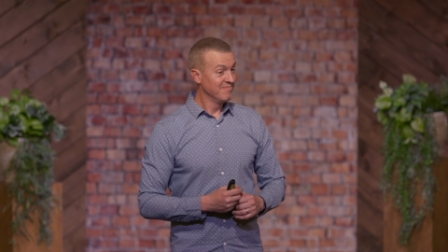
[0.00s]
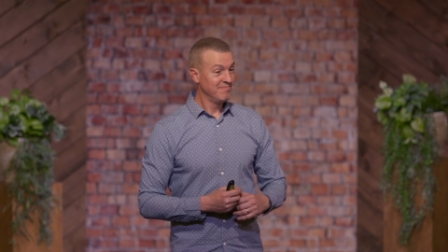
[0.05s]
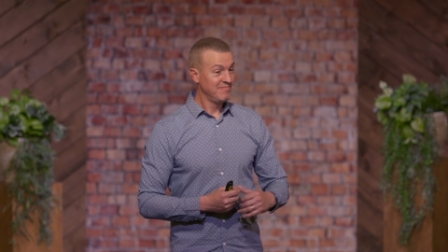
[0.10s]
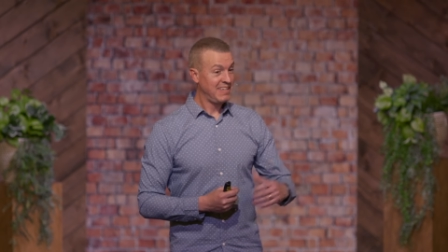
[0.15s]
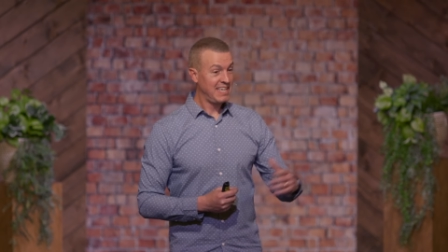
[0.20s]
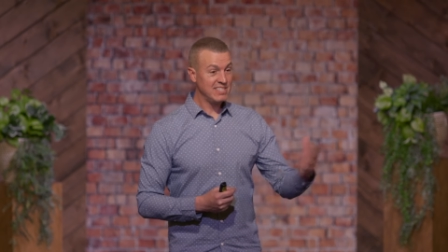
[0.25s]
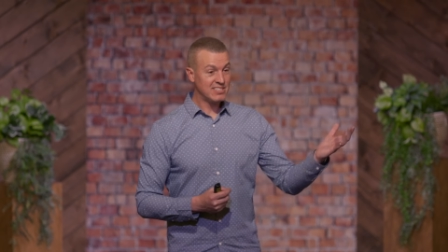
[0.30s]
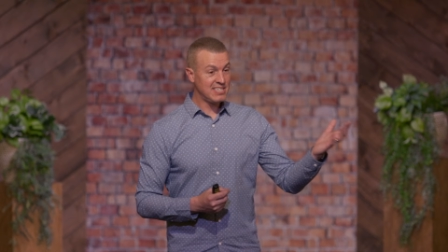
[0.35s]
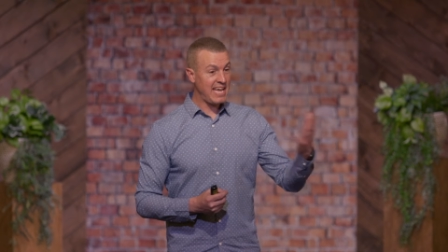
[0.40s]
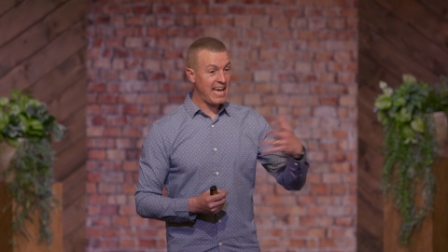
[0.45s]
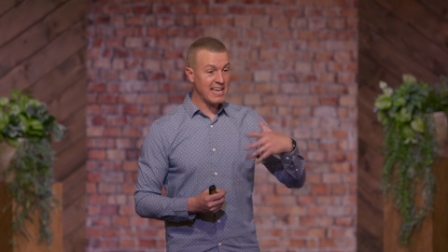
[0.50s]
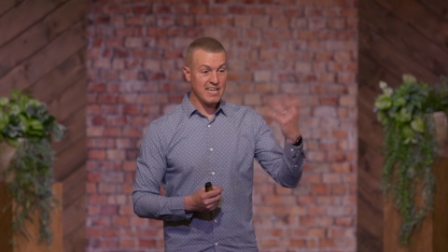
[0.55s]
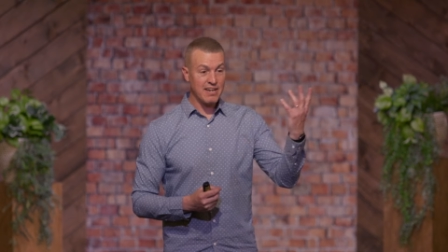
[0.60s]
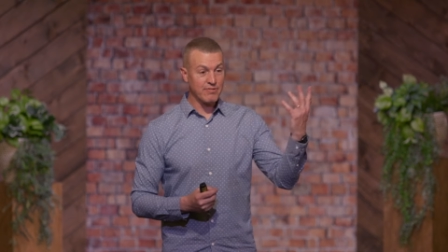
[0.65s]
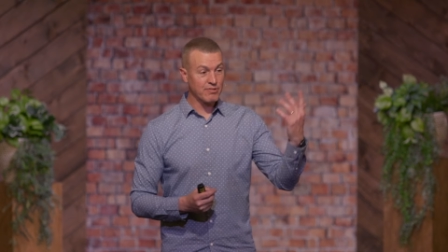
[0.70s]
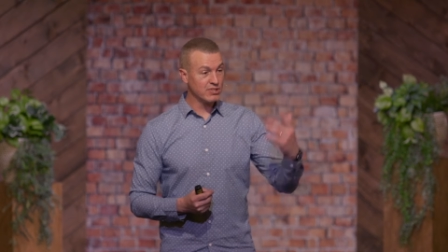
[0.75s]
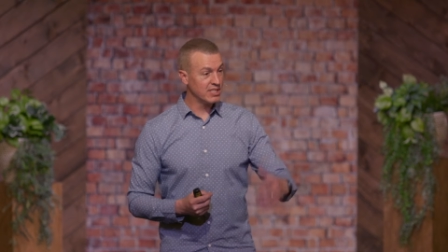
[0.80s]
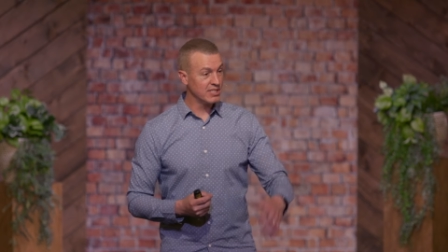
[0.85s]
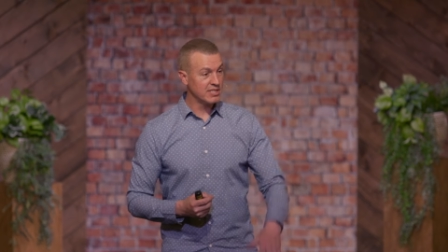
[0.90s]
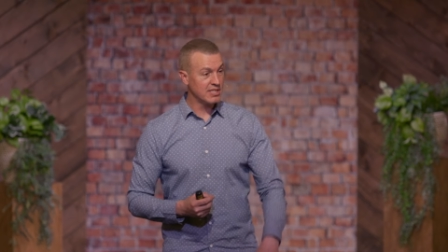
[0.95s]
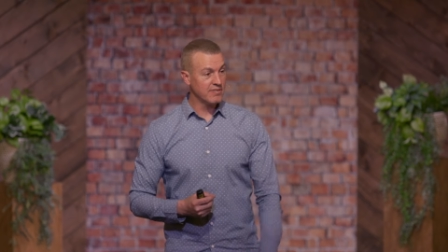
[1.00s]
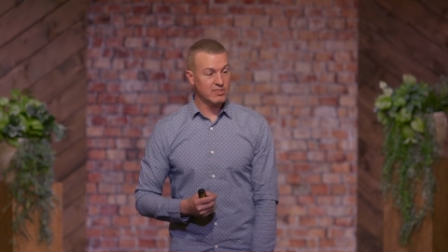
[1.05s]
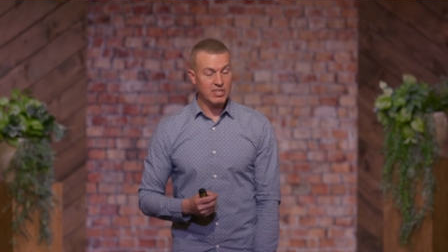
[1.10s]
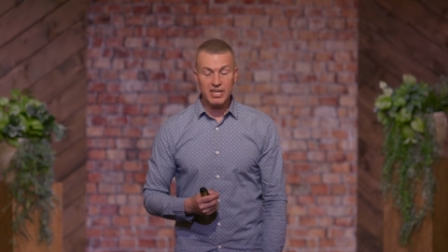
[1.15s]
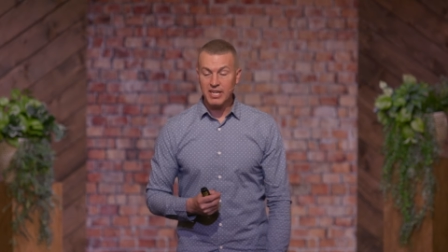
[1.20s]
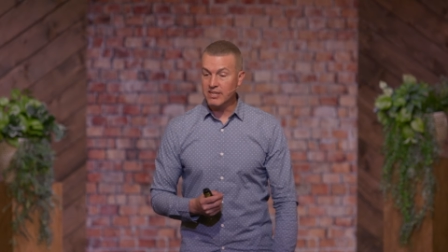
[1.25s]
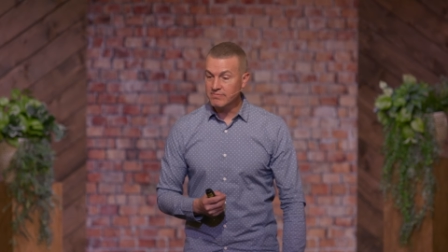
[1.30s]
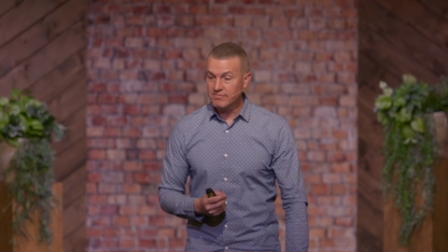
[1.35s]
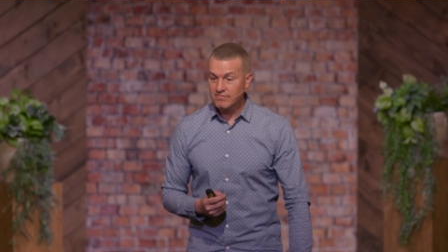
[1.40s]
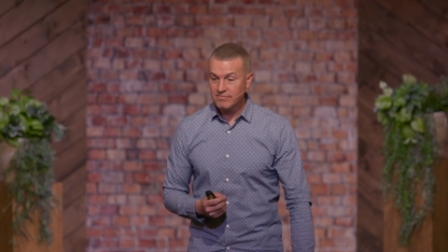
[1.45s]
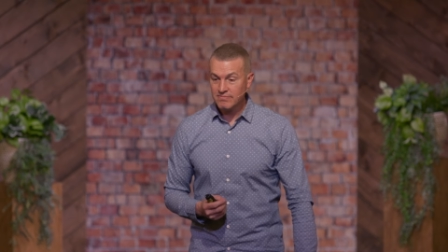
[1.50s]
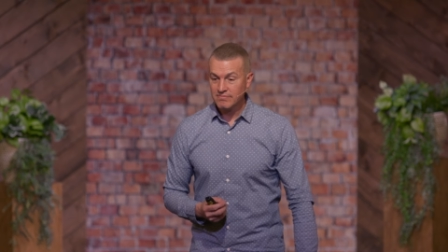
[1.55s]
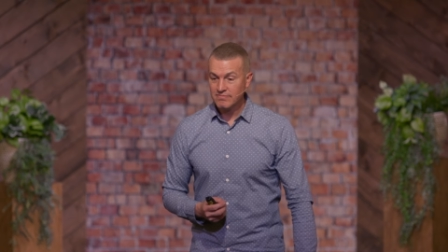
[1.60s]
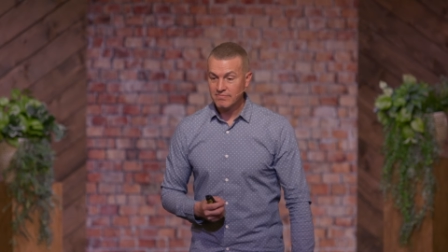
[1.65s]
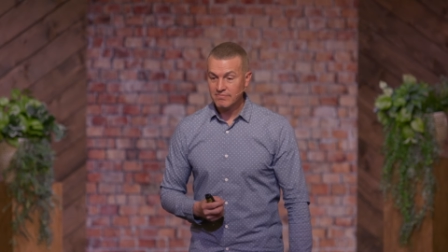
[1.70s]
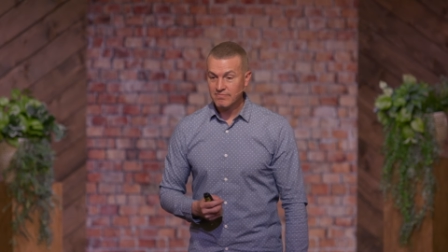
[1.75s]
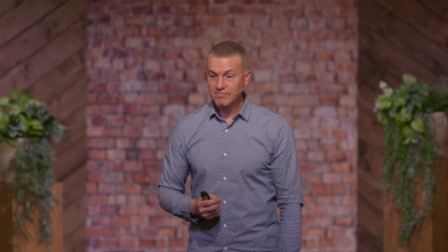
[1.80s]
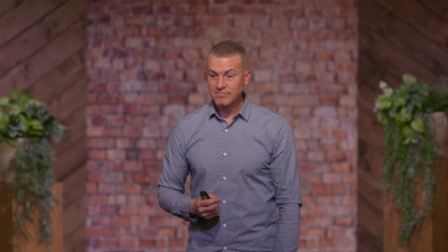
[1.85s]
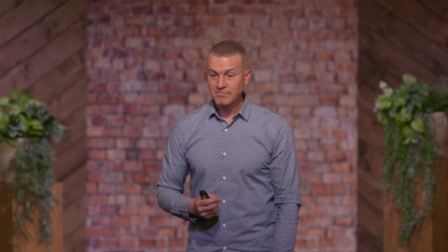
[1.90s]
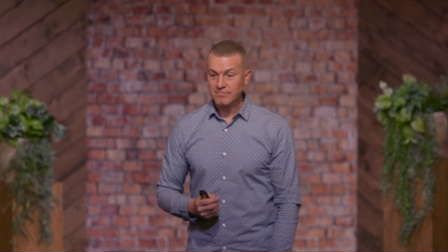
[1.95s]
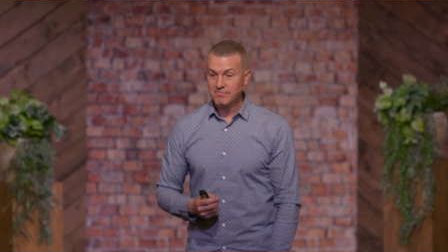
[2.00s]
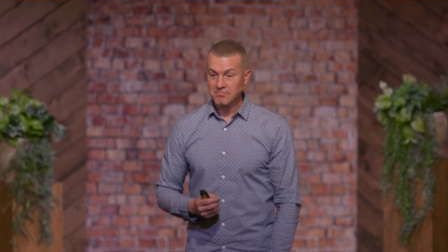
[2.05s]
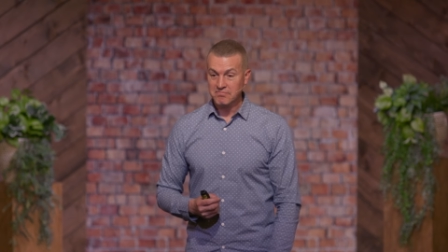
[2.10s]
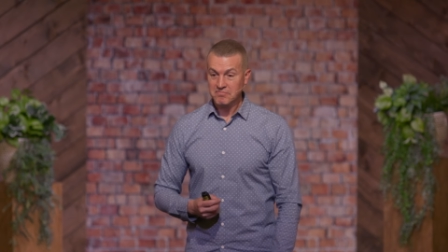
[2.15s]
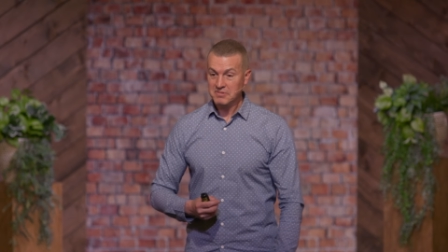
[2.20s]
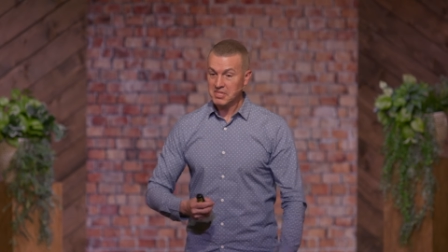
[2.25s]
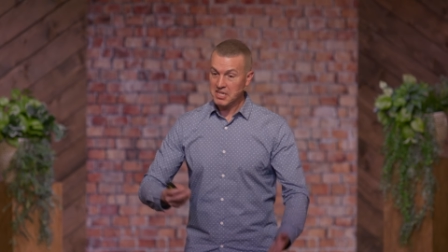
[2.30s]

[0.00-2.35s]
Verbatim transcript: His dad never did them to him. He